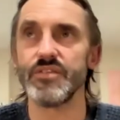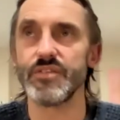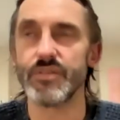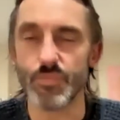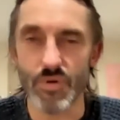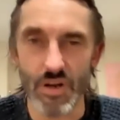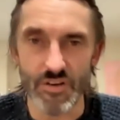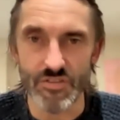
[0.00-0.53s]
the
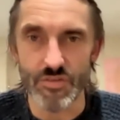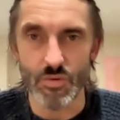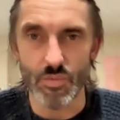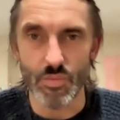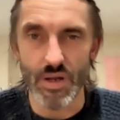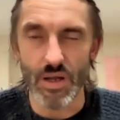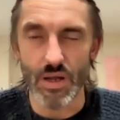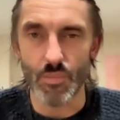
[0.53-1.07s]
pressure will
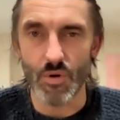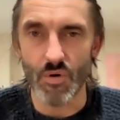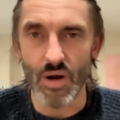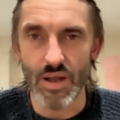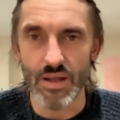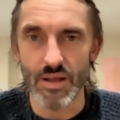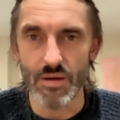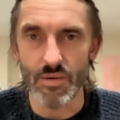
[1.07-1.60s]
become
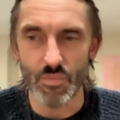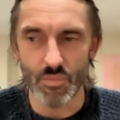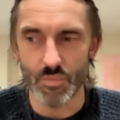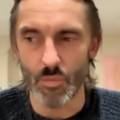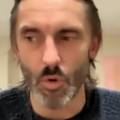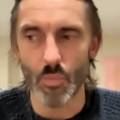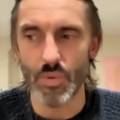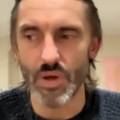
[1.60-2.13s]
greater, and
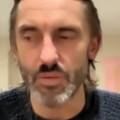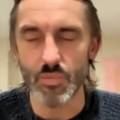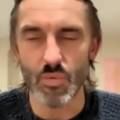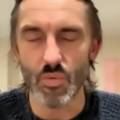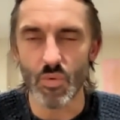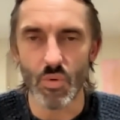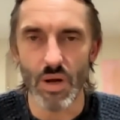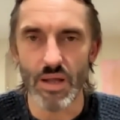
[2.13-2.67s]
more
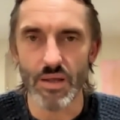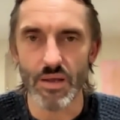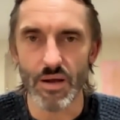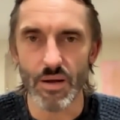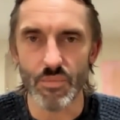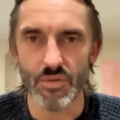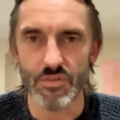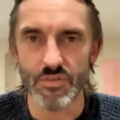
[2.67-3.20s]
people will wake
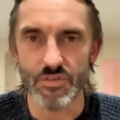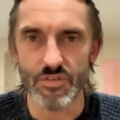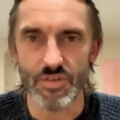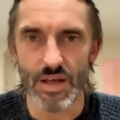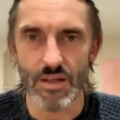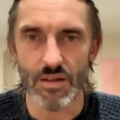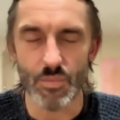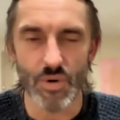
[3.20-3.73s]
up. It's just
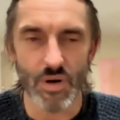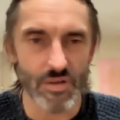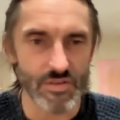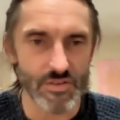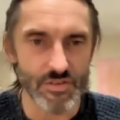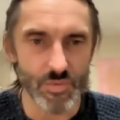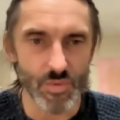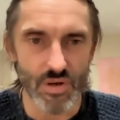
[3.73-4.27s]
how the
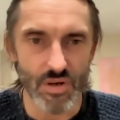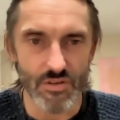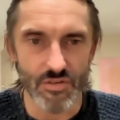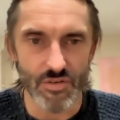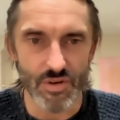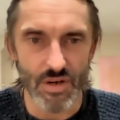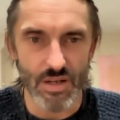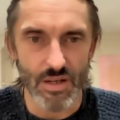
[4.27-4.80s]
process works,
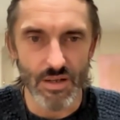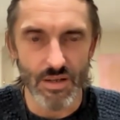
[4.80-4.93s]
really.